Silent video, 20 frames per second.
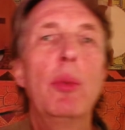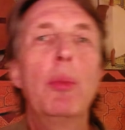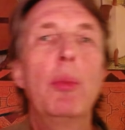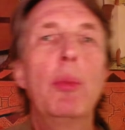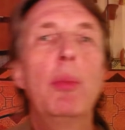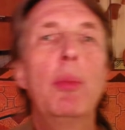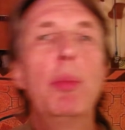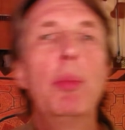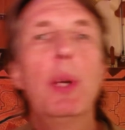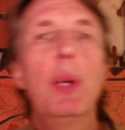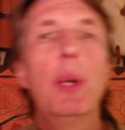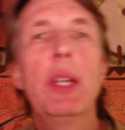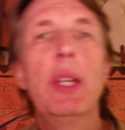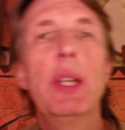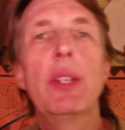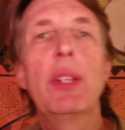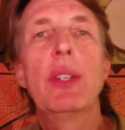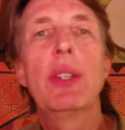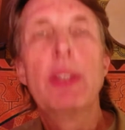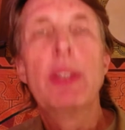but
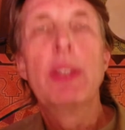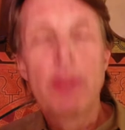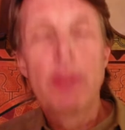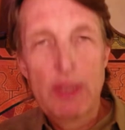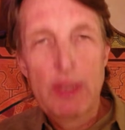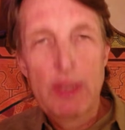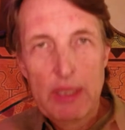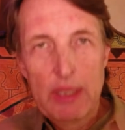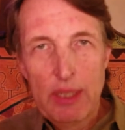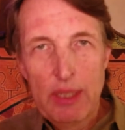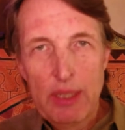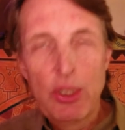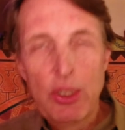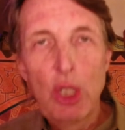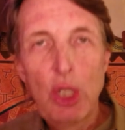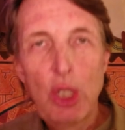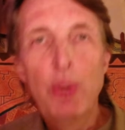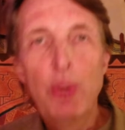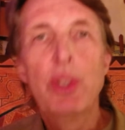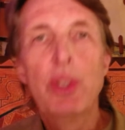it's
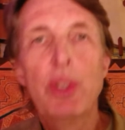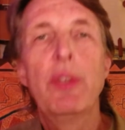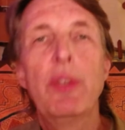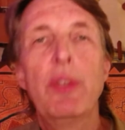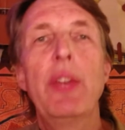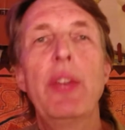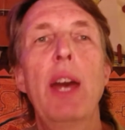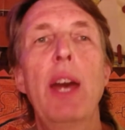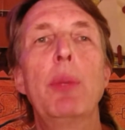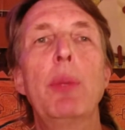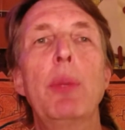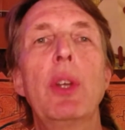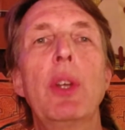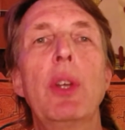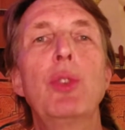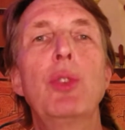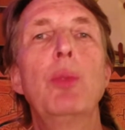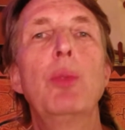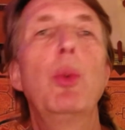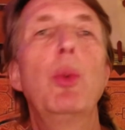inclusive of that, but
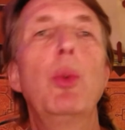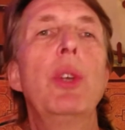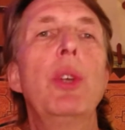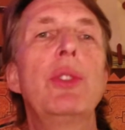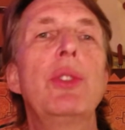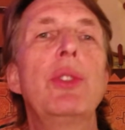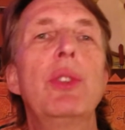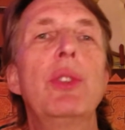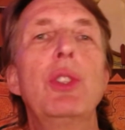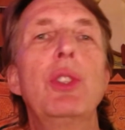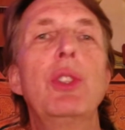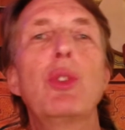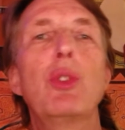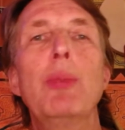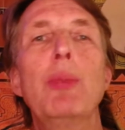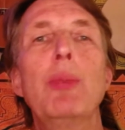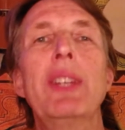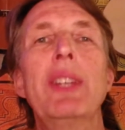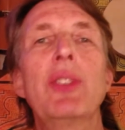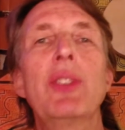also points to the
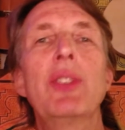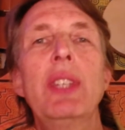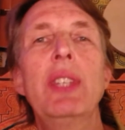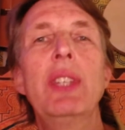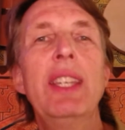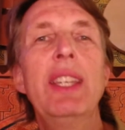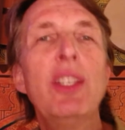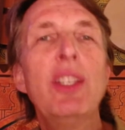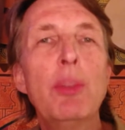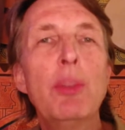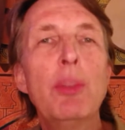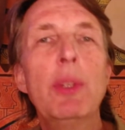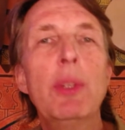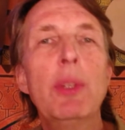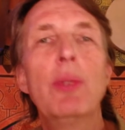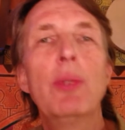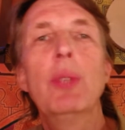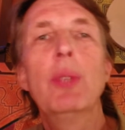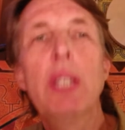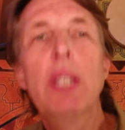tremendously
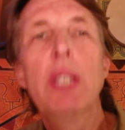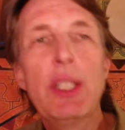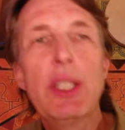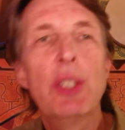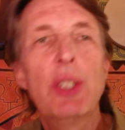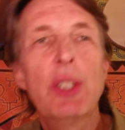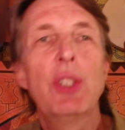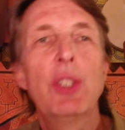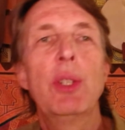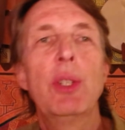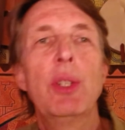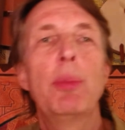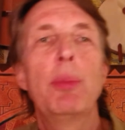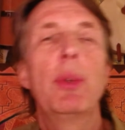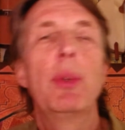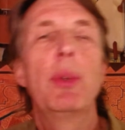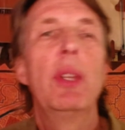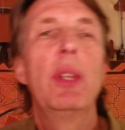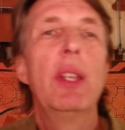intimate relationship